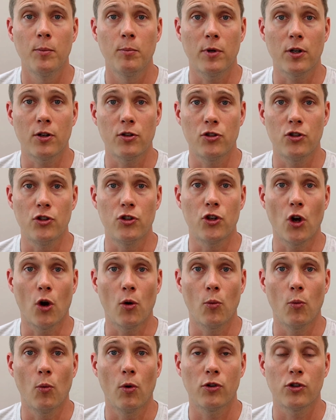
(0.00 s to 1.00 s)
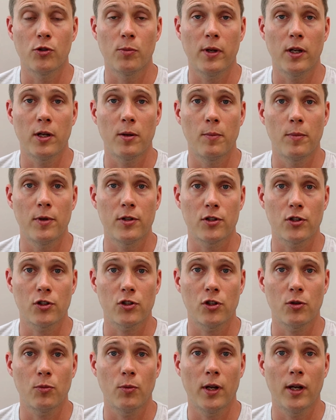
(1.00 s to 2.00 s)
because you don't want to be in a
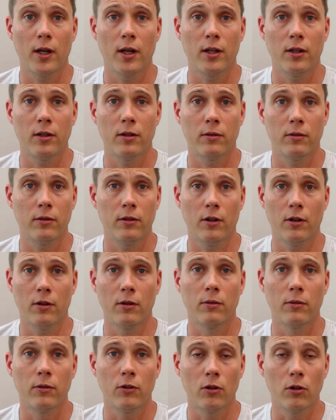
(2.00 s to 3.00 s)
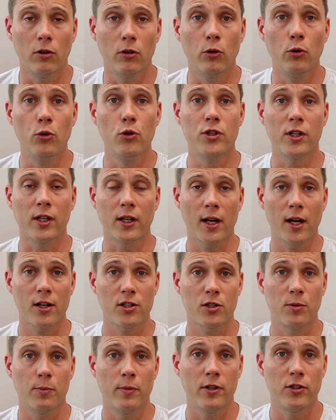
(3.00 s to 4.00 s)
position where you're losing
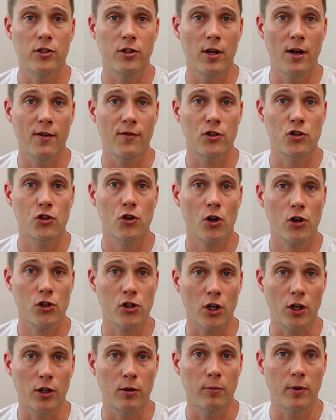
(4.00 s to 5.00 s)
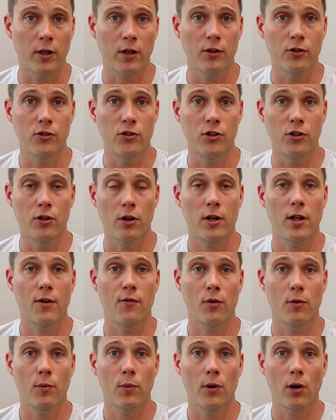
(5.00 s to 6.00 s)
customers, you have attrition because you don't have
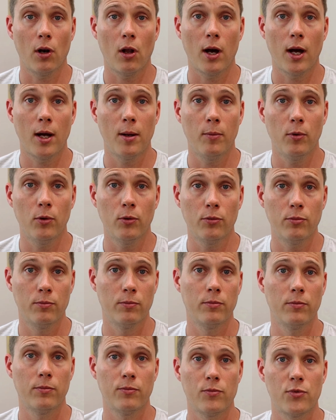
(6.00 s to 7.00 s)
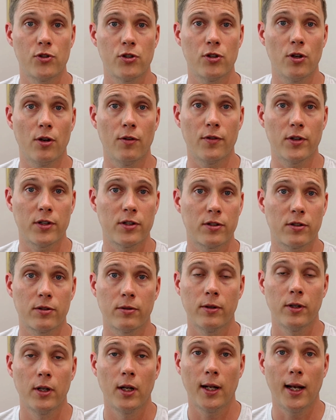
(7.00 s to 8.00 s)
a reliable
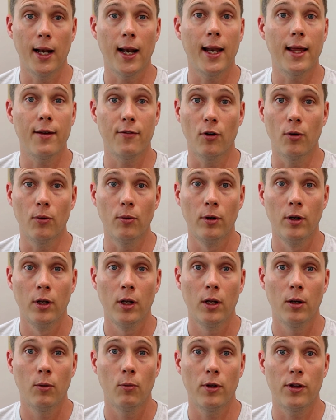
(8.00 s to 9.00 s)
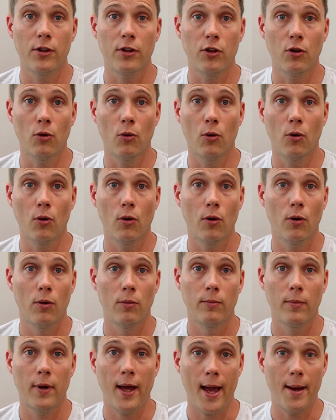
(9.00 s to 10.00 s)
service level with your
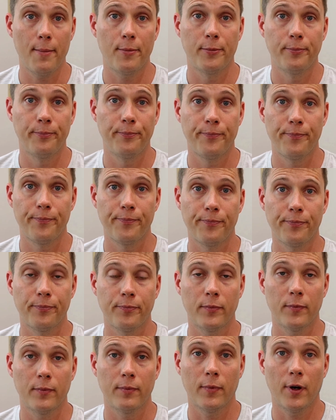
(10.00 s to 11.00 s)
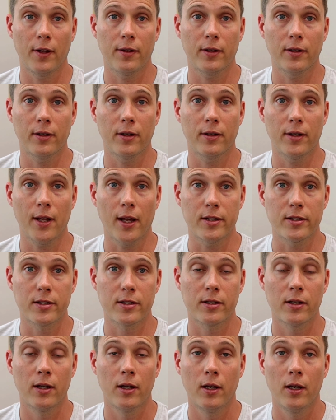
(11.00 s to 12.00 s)
app. I think that
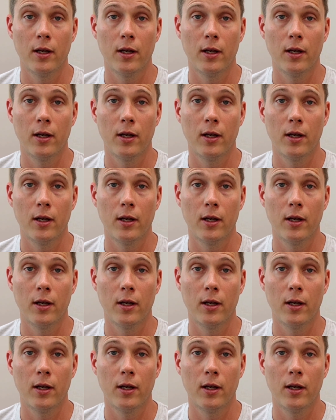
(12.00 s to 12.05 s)
that's